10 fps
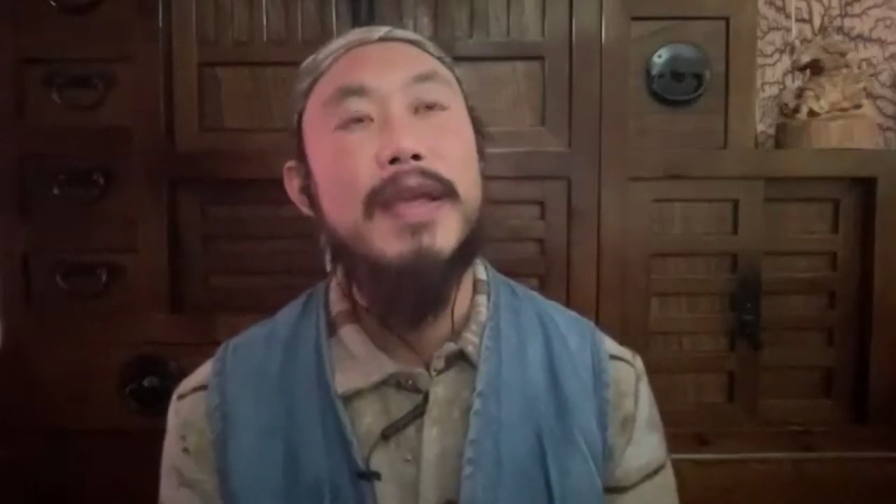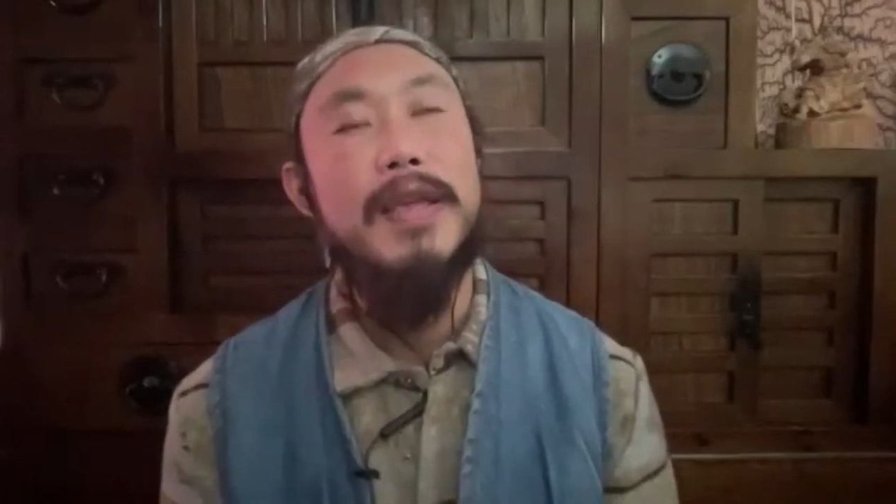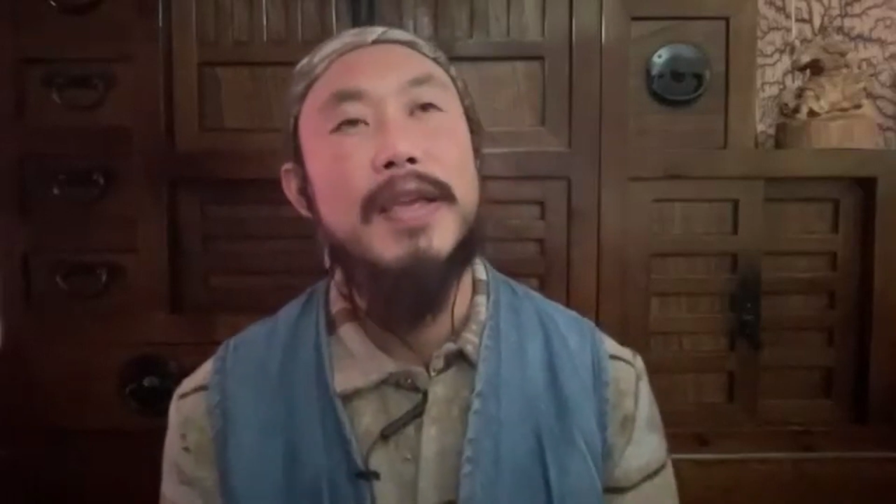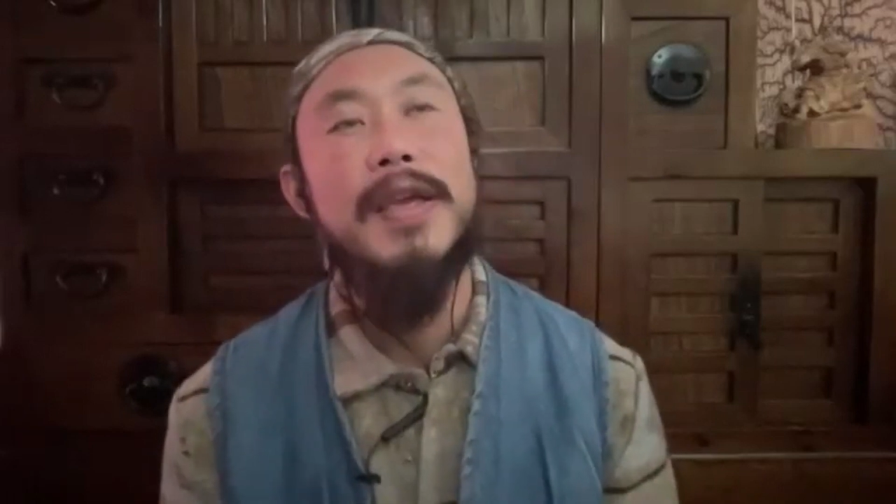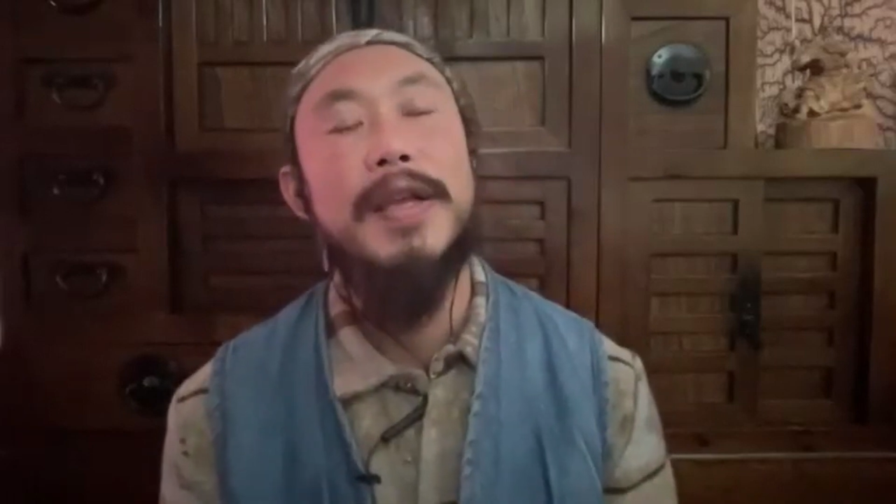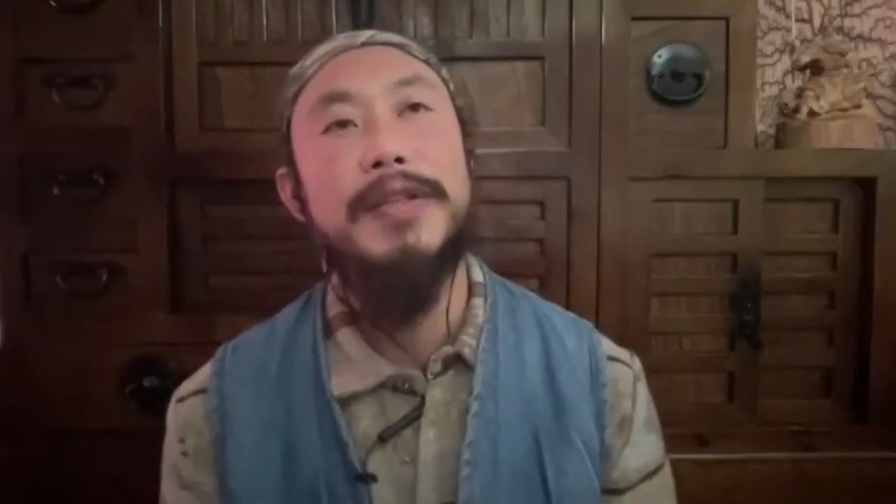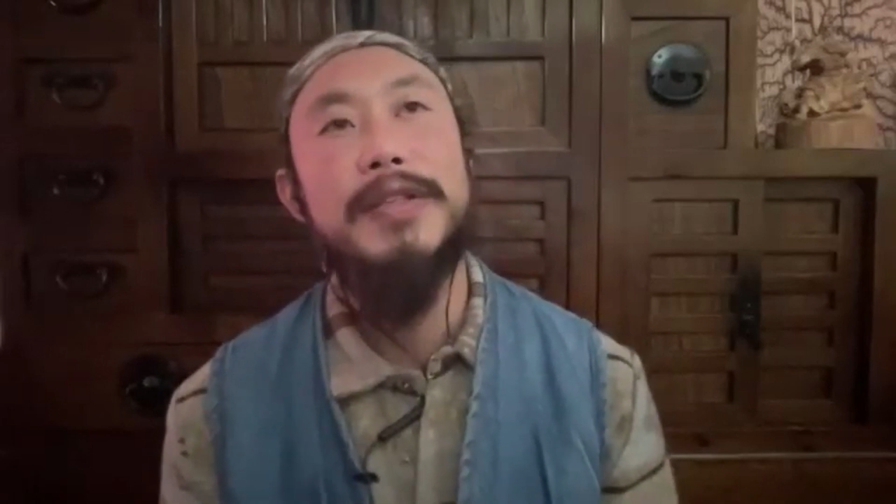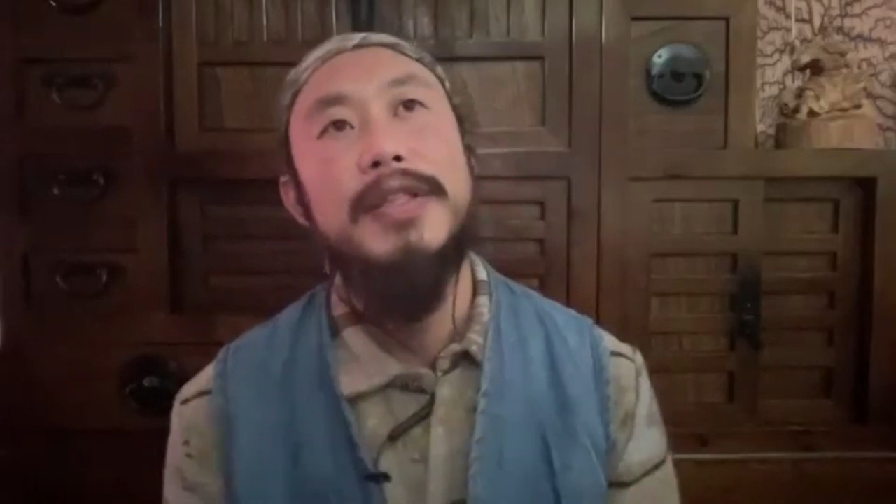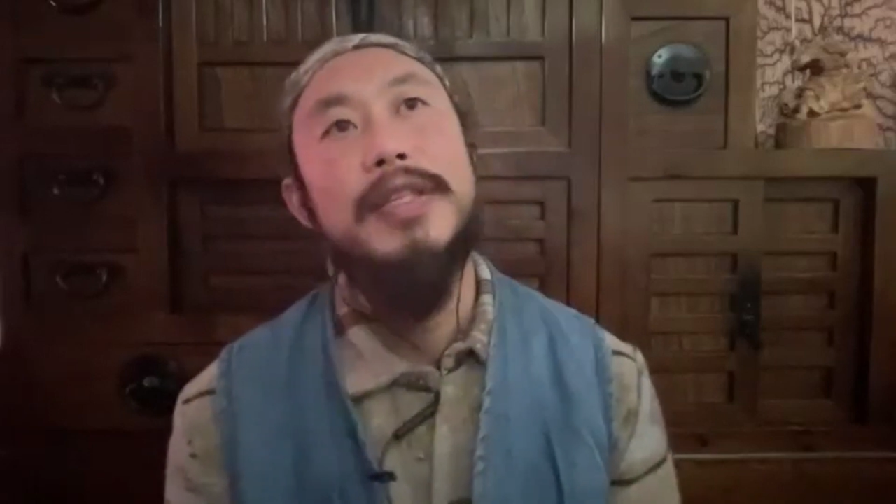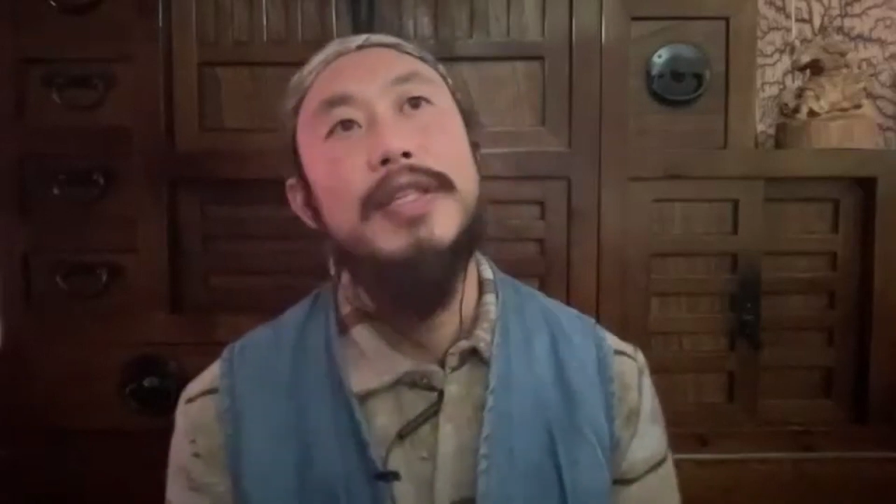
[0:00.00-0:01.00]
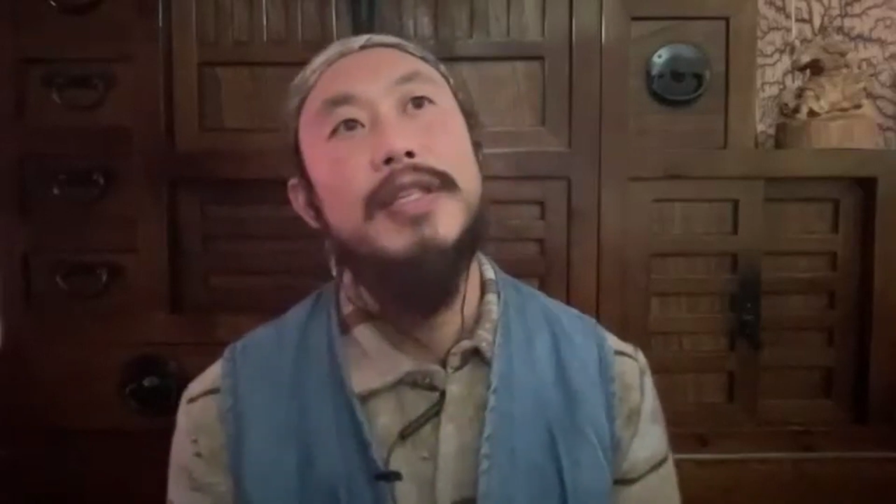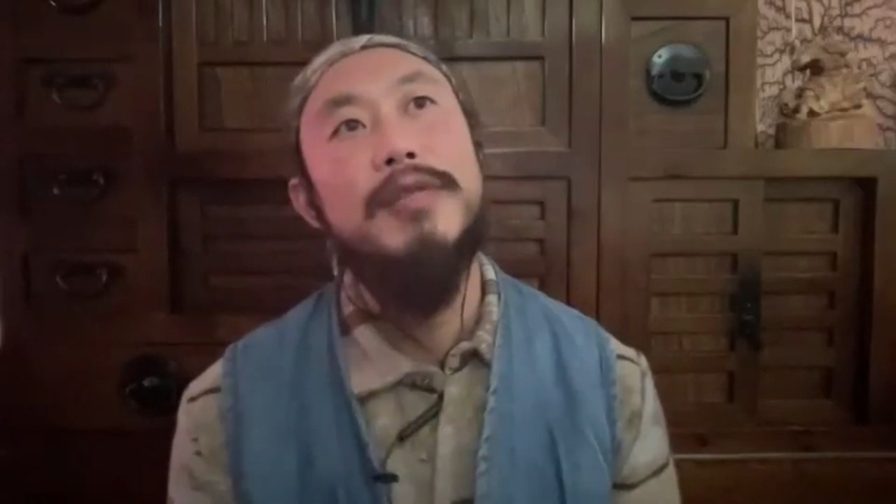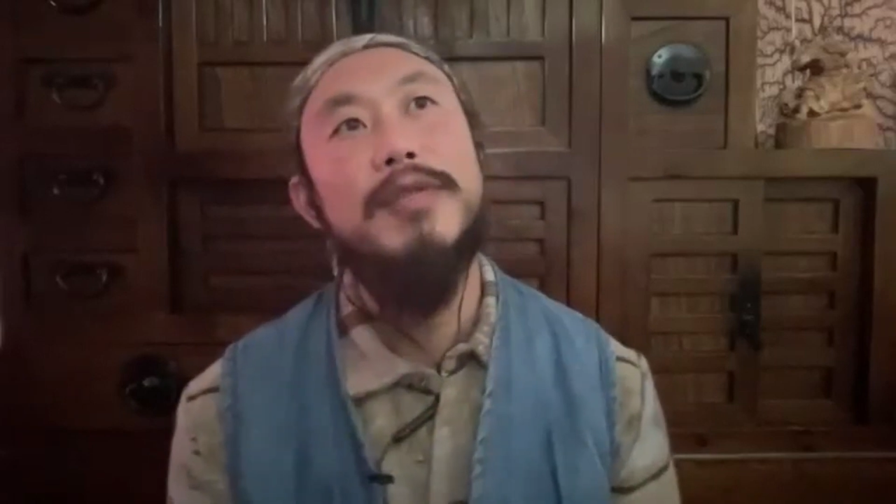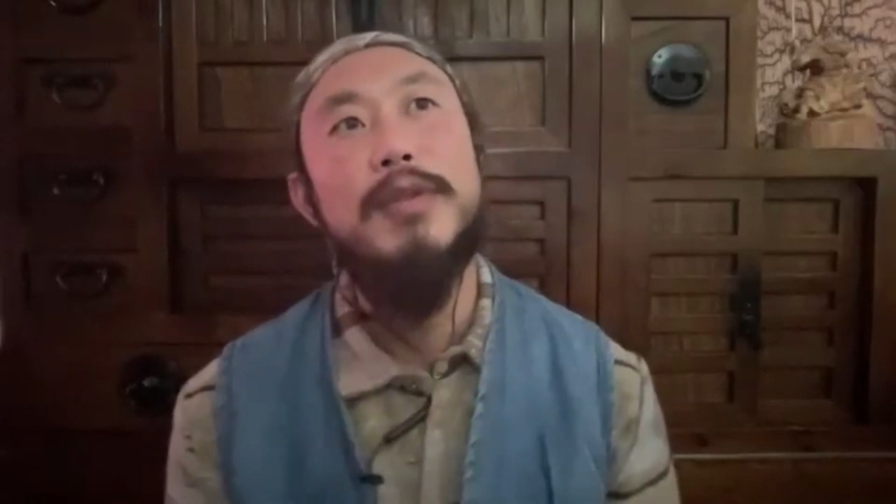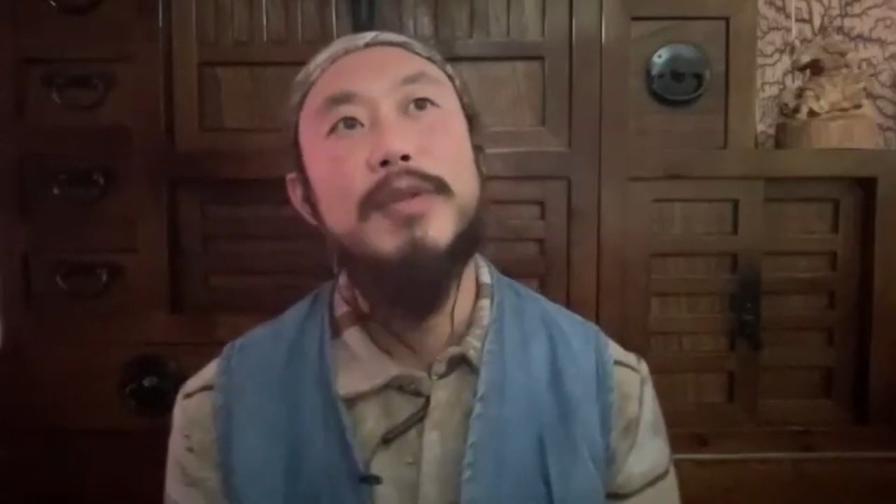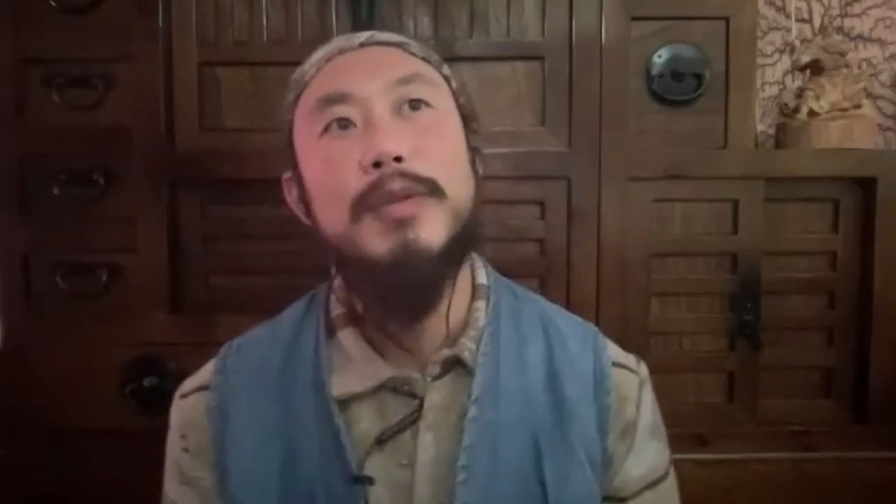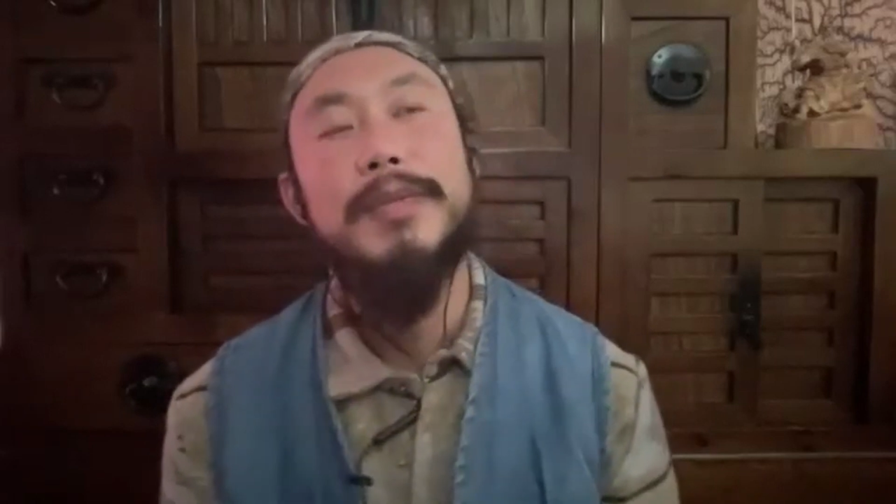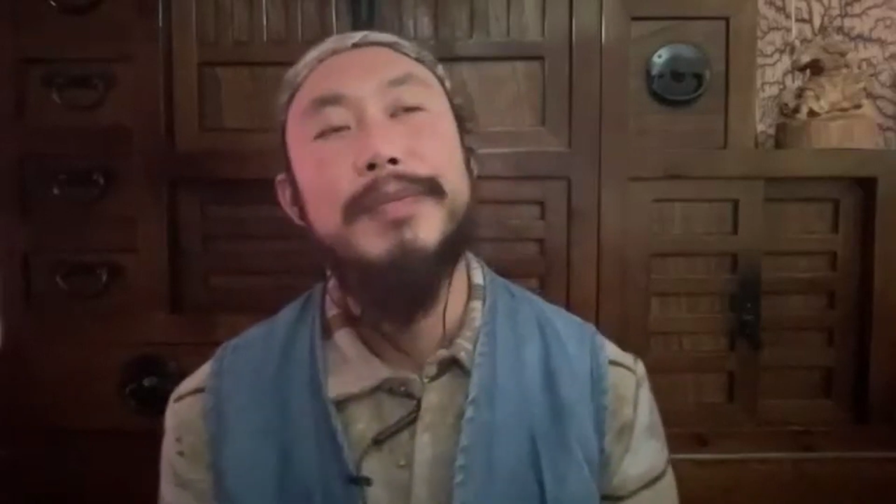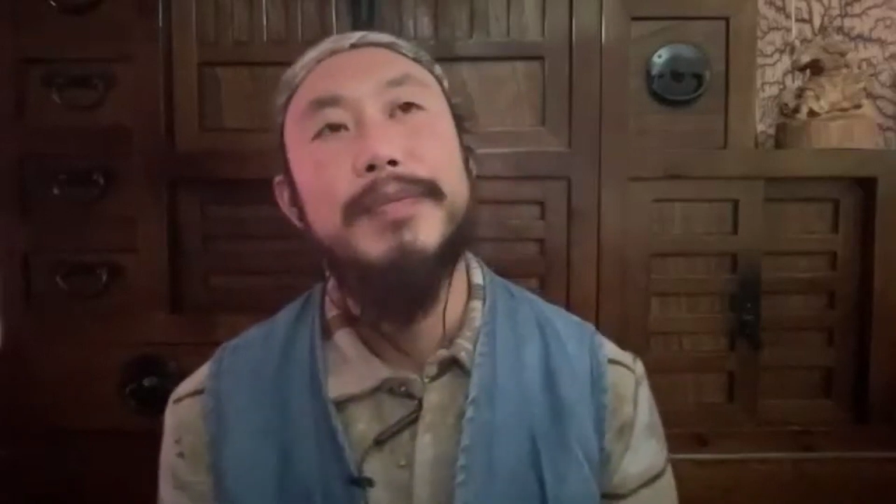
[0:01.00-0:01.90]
And if you